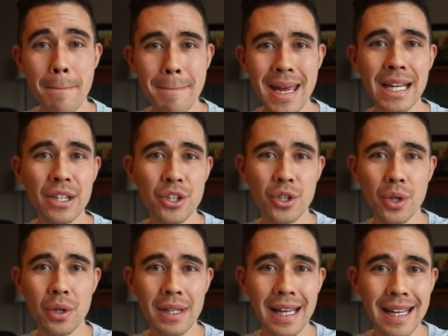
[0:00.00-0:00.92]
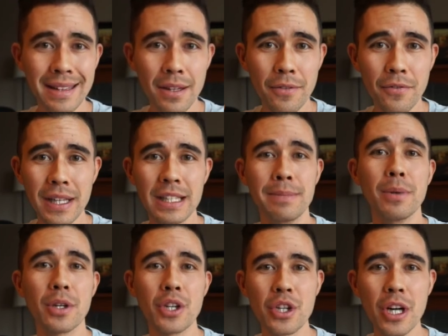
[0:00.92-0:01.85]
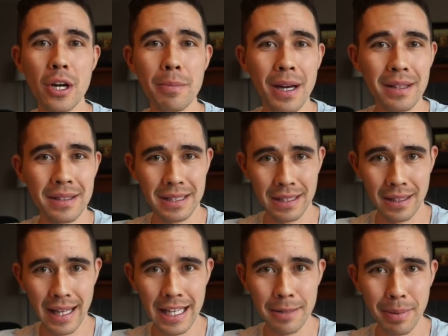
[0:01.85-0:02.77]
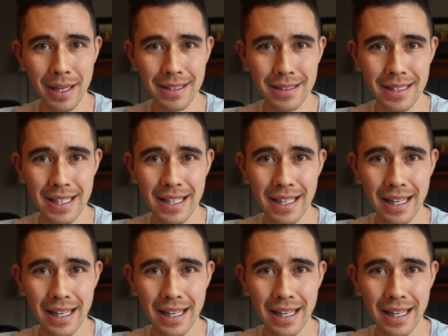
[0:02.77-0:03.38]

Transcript: make sure to hit the Facebook share button and the like button,